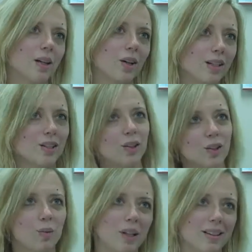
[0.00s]

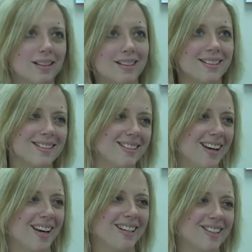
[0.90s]
Cross-country meets,
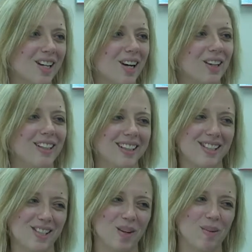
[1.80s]
not
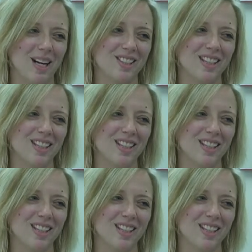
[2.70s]
entirely so much,